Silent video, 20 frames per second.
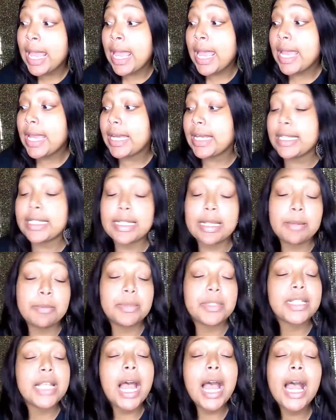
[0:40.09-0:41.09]
because I'm
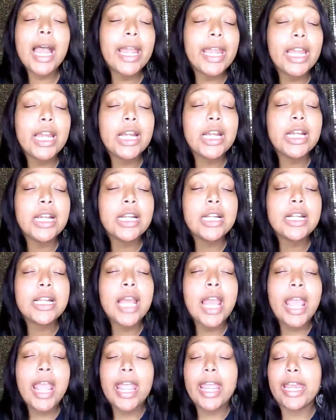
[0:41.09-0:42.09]
tired
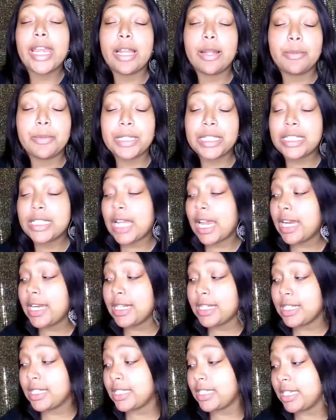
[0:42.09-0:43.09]
and I'm excited to
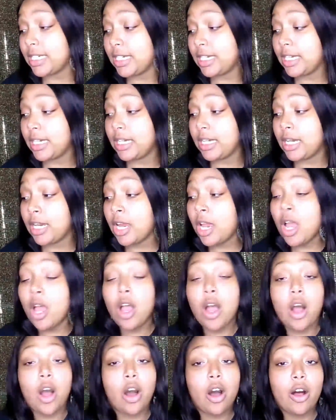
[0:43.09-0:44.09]
see
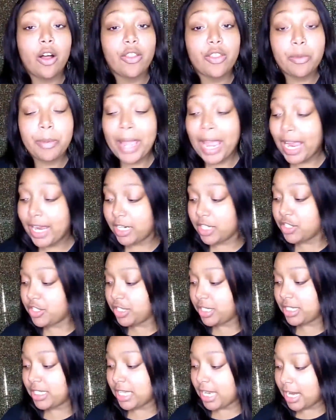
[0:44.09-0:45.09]
all the packages
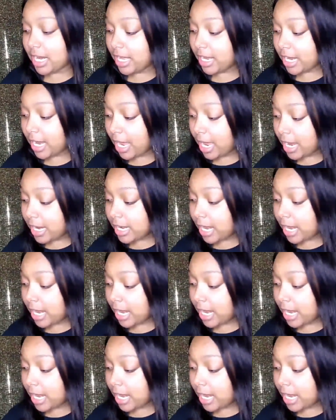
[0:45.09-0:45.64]
that I got.